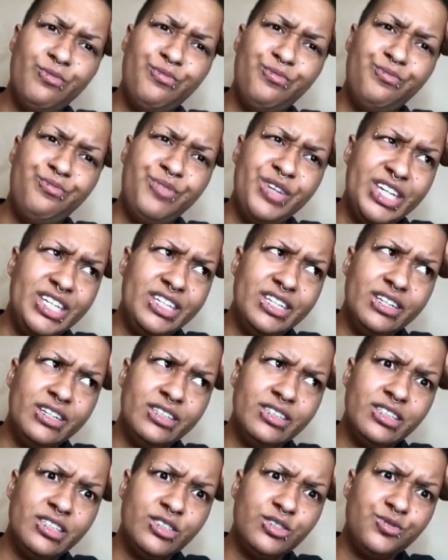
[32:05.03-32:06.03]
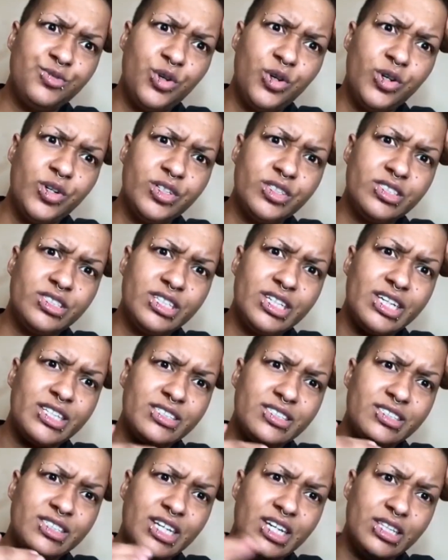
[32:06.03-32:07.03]
vegan as far as against
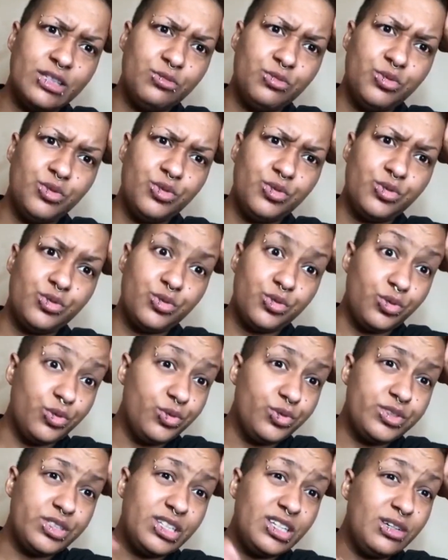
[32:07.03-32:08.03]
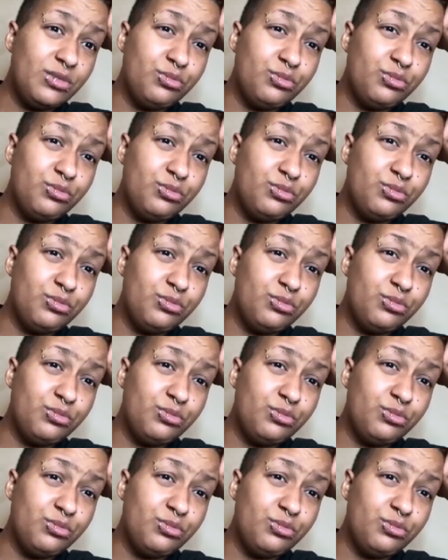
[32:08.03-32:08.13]
animal cruelty,